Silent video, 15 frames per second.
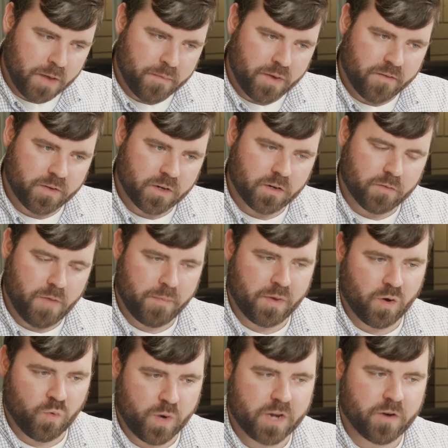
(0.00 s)
maybe even
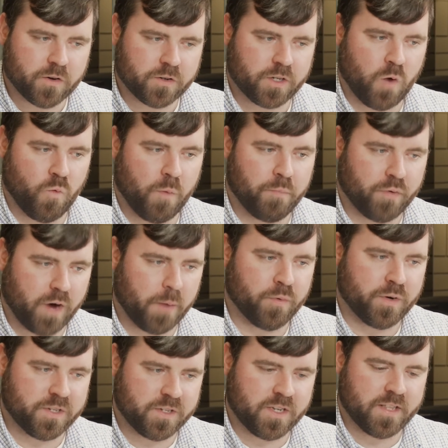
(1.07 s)
maybe a week or so, we'll
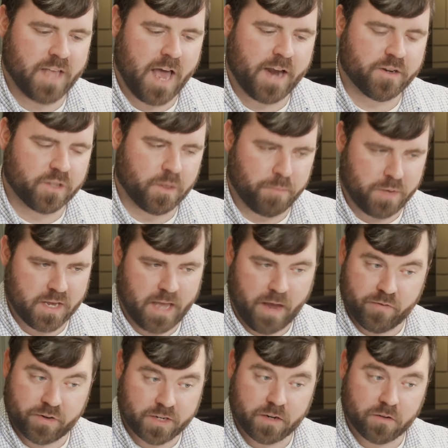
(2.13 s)
probably see that as the peak
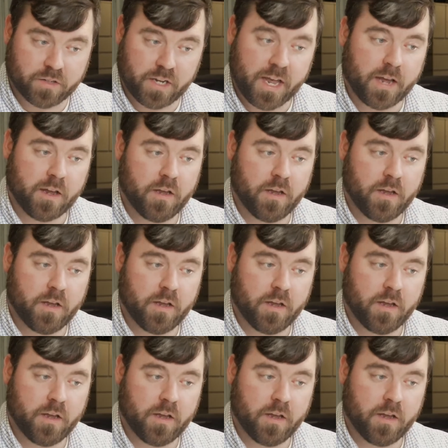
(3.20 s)
every single day.